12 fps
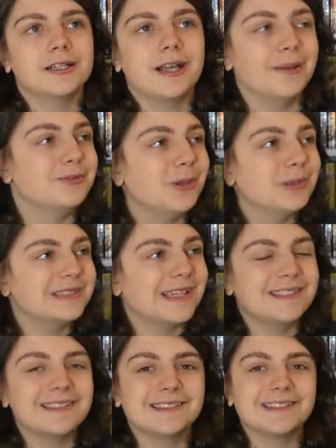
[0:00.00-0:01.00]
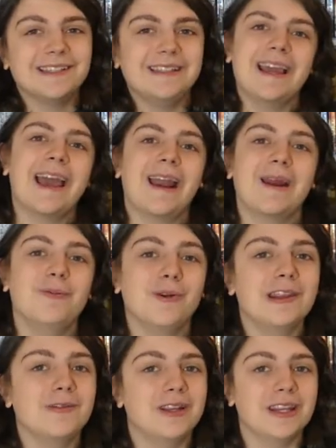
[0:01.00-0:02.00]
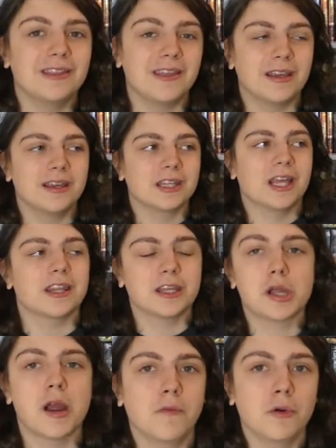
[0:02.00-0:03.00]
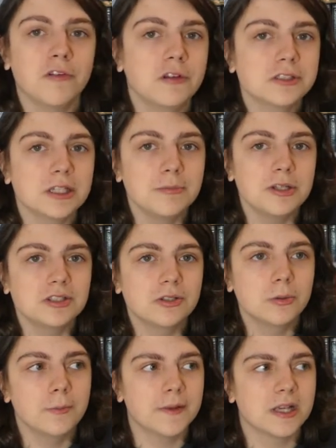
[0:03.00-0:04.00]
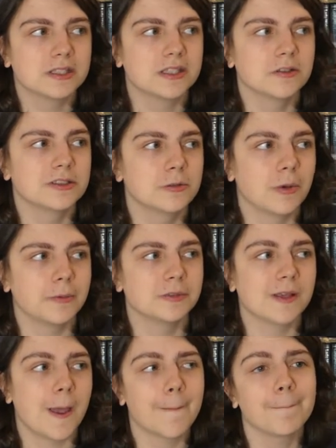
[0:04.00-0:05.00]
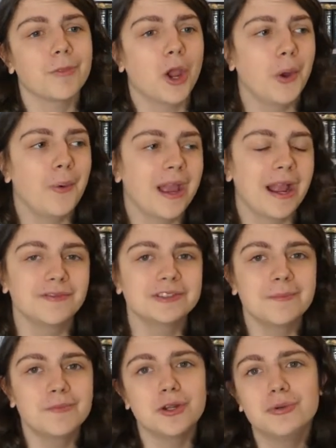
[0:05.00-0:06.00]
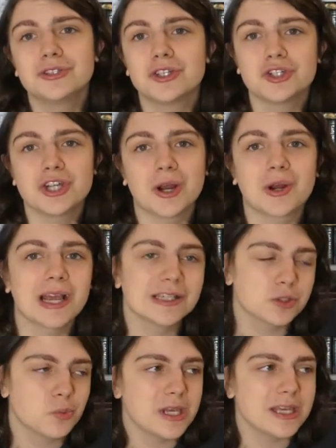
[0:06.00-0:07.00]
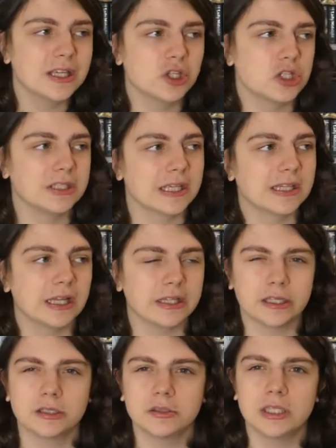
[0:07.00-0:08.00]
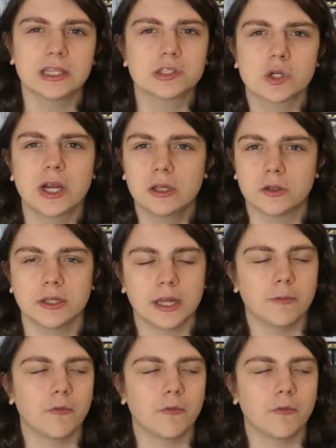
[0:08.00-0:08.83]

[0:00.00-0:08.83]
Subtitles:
I'm so excited to see, and I really, really think that the cover reel is going to be soon, because Kirsten White was like, oh, I have some news to share next week, and she said that, like, yesterday or the day